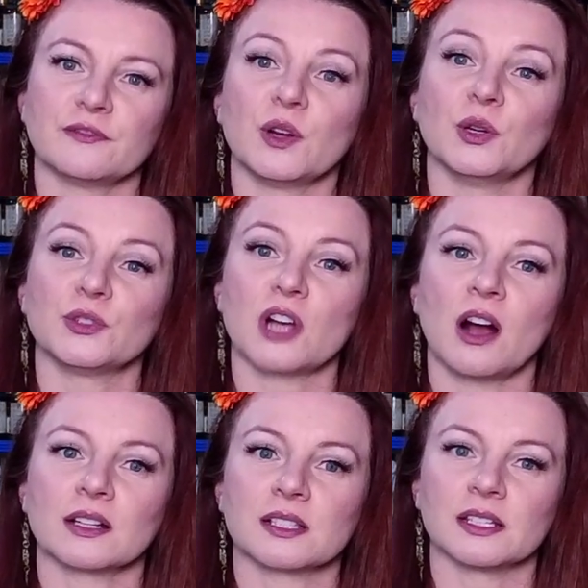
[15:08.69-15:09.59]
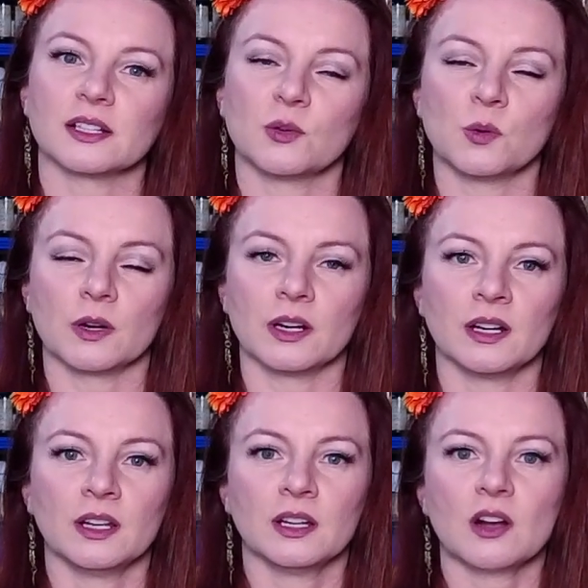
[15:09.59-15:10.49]
phototoxic or
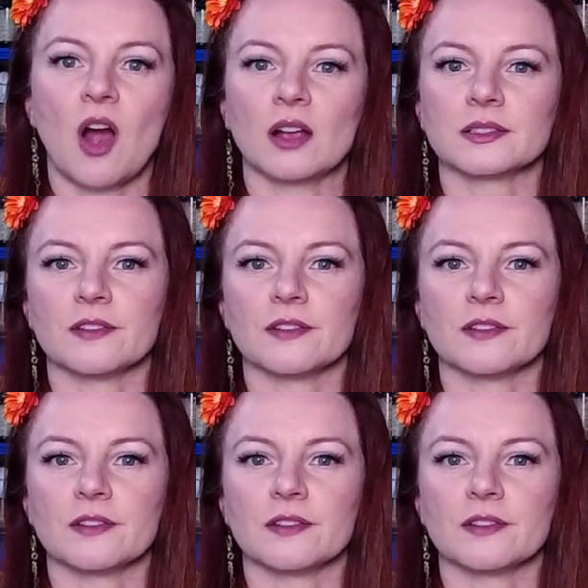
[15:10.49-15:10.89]
cause a